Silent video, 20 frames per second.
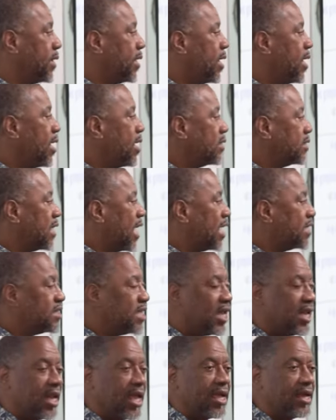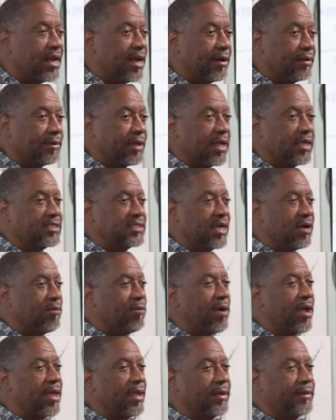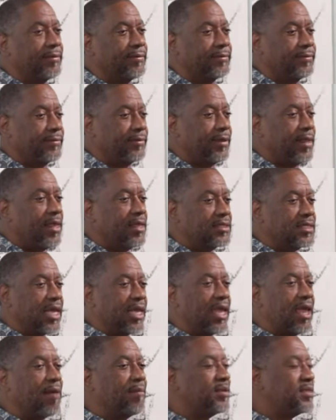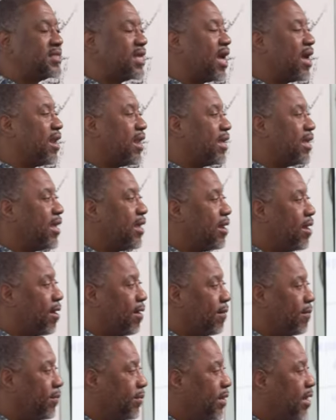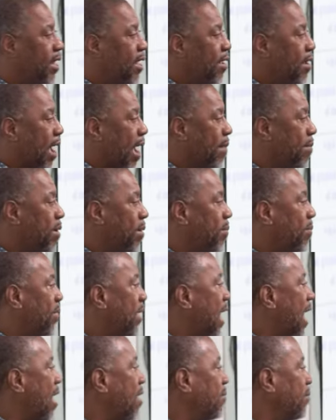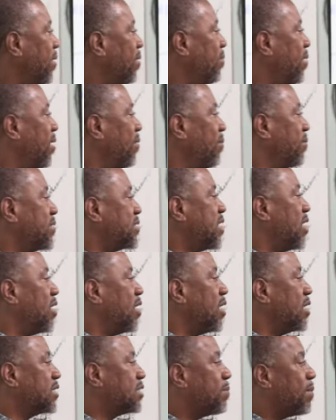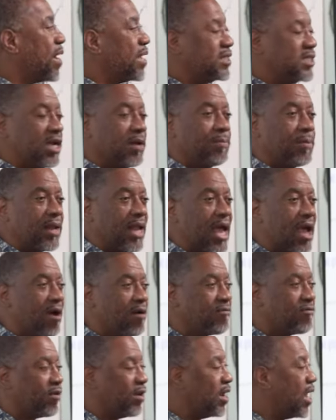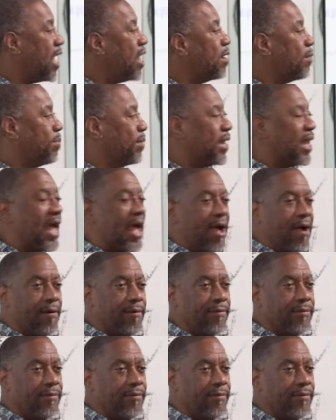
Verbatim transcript: So I just lay down and just wait. So give them a time they get up. I be plowing, be sending down somebody Jeff plowing from Layla Palau.